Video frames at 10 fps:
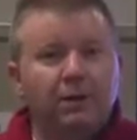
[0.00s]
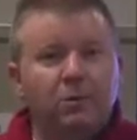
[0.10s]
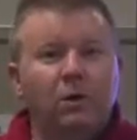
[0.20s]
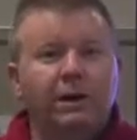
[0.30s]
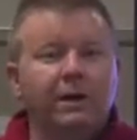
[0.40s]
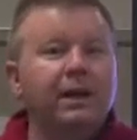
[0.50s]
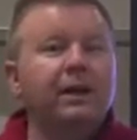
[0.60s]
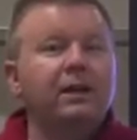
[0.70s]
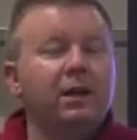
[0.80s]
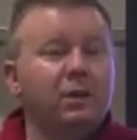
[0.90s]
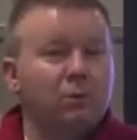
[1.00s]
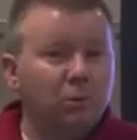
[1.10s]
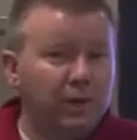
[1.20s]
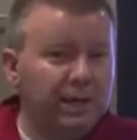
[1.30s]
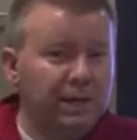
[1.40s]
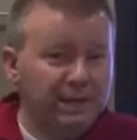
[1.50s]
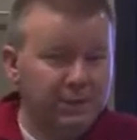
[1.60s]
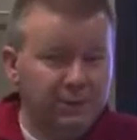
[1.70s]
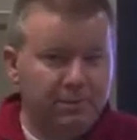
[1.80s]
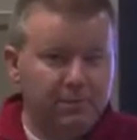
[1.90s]
What can we
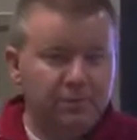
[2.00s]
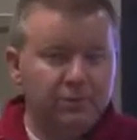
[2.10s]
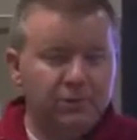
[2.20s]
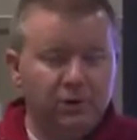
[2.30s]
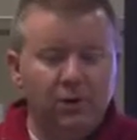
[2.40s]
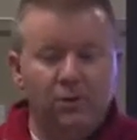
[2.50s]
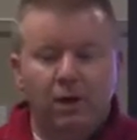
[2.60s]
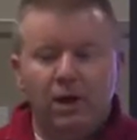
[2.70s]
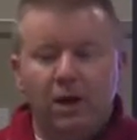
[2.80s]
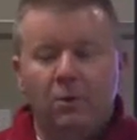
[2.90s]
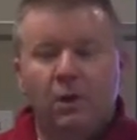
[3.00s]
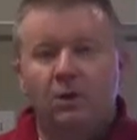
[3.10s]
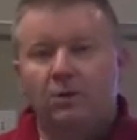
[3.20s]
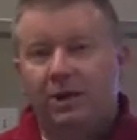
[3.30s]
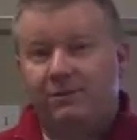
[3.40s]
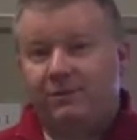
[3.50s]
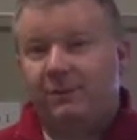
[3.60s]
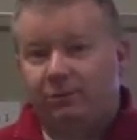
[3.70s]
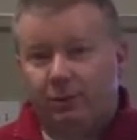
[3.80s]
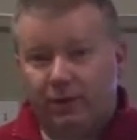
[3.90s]
as humans control, and what do we have to
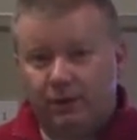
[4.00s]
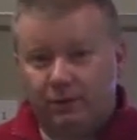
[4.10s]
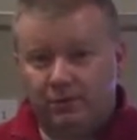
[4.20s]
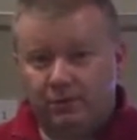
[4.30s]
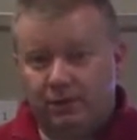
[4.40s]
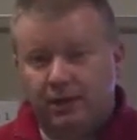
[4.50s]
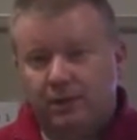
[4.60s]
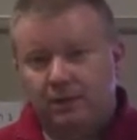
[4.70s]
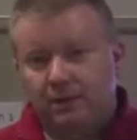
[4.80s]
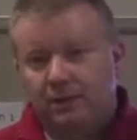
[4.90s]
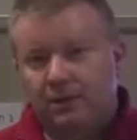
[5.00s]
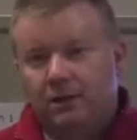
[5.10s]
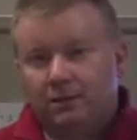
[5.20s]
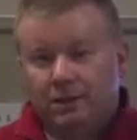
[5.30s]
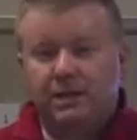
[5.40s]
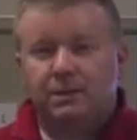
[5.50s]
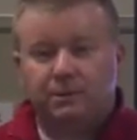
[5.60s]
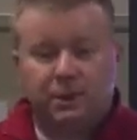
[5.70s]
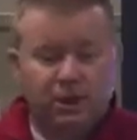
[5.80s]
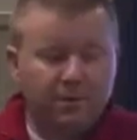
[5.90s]
live with, right? So that's the
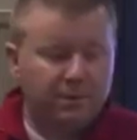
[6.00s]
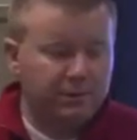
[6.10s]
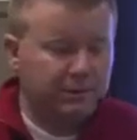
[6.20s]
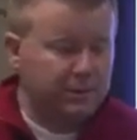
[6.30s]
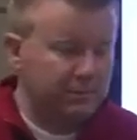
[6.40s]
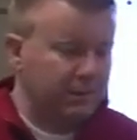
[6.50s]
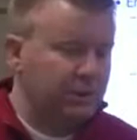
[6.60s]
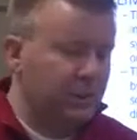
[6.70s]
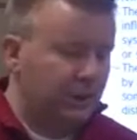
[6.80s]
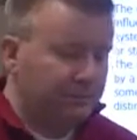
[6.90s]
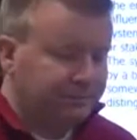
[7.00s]
job of the system engineer.